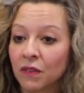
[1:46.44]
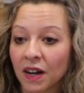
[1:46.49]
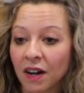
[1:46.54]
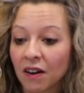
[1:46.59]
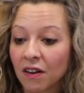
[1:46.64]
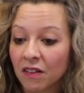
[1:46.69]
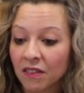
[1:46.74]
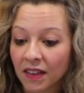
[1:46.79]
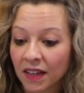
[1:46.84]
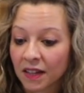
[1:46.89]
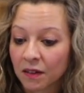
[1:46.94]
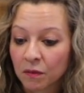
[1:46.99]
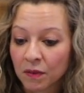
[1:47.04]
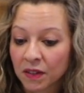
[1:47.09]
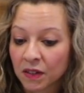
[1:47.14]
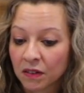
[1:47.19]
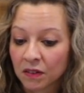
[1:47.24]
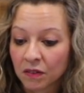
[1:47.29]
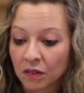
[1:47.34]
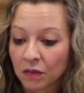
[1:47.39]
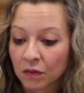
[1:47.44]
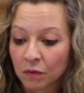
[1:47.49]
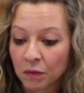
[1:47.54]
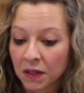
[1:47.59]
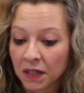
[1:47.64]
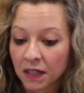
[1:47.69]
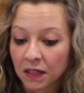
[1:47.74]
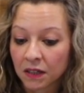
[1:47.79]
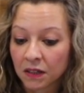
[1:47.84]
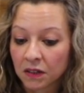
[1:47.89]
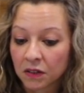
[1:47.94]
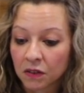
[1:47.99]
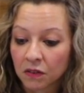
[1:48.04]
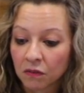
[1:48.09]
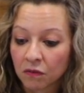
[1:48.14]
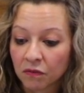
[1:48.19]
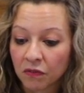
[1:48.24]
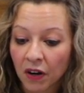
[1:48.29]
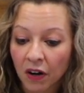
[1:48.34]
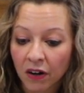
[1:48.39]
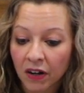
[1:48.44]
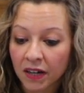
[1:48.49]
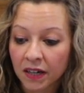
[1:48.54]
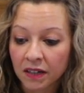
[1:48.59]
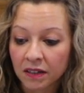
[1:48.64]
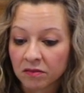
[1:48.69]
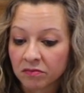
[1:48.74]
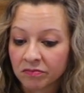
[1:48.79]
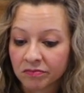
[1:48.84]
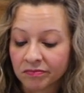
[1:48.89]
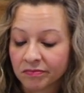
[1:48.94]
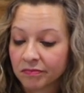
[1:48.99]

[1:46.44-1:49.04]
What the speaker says: rare. Like, we